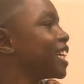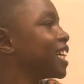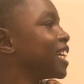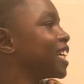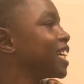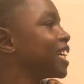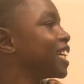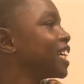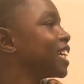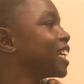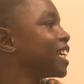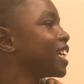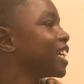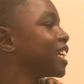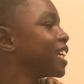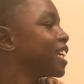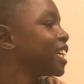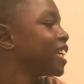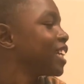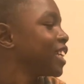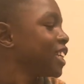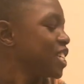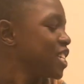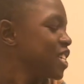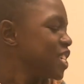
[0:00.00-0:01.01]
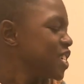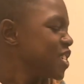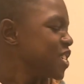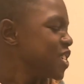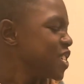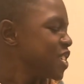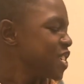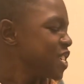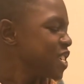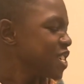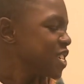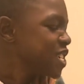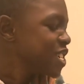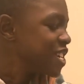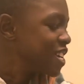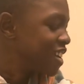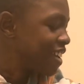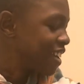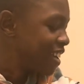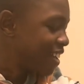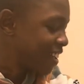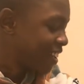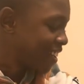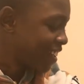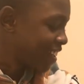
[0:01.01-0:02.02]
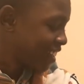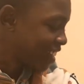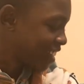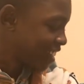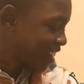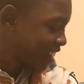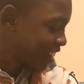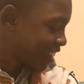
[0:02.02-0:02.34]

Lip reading: it up. Maybe touch this needles.